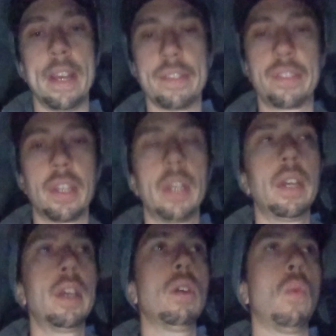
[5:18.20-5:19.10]
it is.
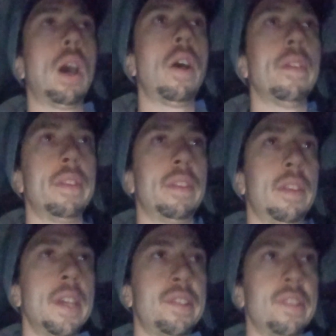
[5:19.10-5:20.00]
Well,
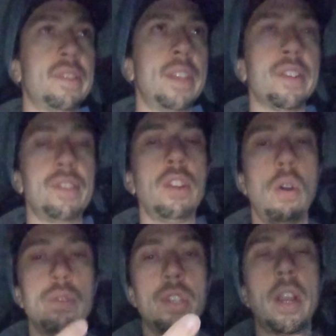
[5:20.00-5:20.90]
this is this
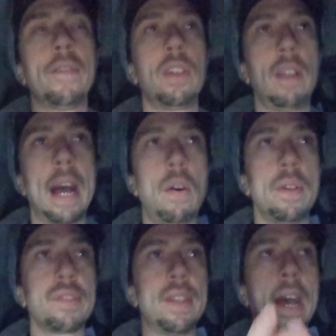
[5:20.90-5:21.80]
notion of
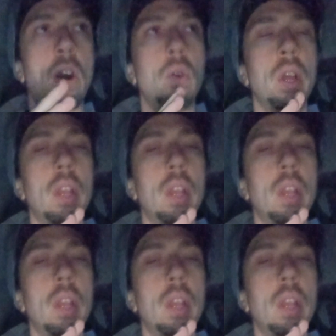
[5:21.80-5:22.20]
allowance. Now,